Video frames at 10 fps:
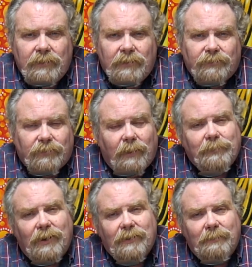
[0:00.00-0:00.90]
So I'm
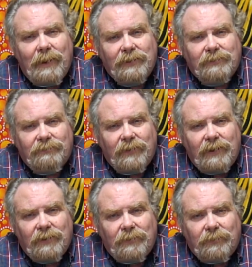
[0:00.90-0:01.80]
not going to make the
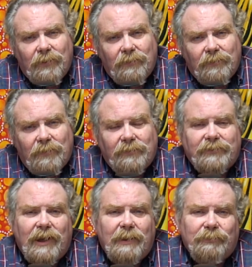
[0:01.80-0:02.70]
video go the whole
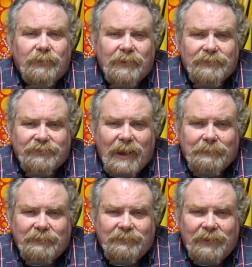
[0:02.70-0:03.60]
time. We're going to
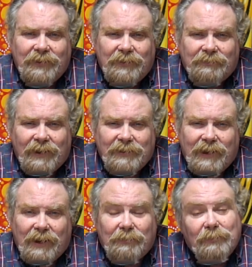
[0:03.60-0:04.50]
stop the video right
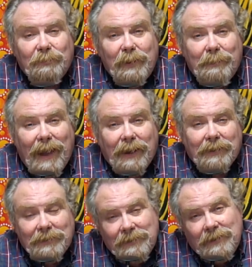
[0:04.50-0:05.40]
now, and we'll be back
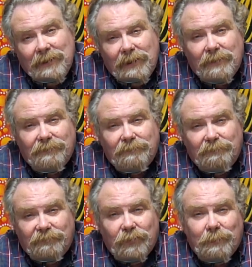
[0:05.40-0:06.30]
in a
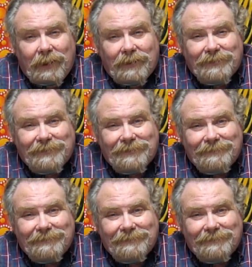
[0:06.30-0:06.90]
few minutes.